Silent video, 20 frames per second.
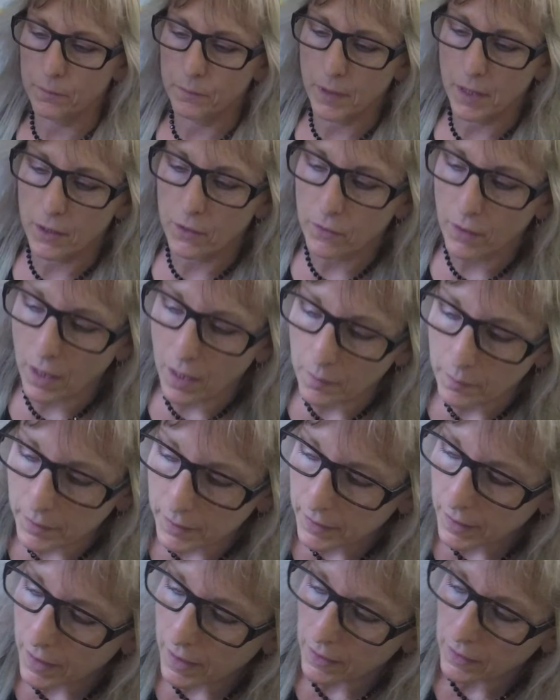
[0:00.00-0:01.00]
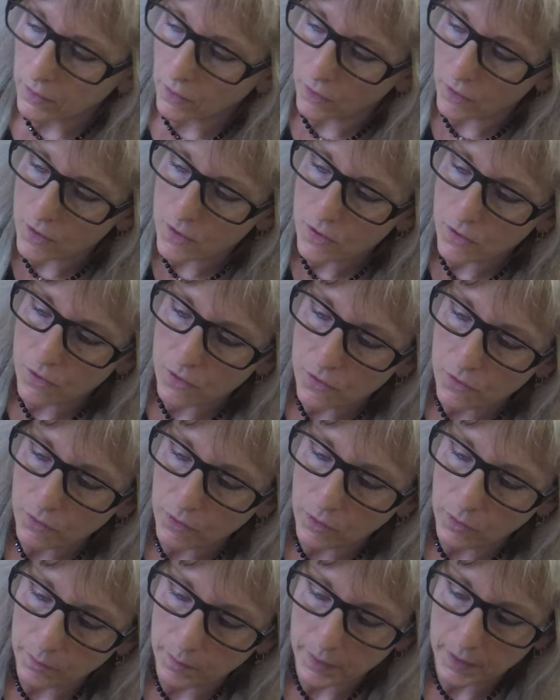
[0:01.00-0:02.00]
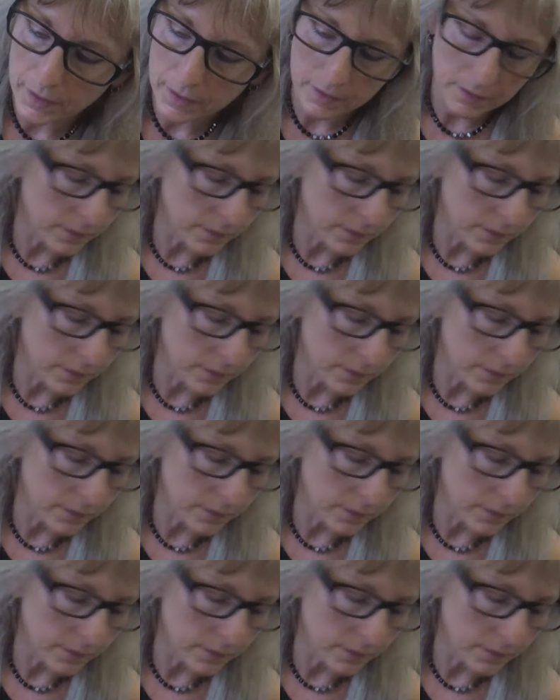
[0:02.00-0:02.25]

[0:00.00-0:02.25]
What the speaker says: by grabbing a larger drill bit.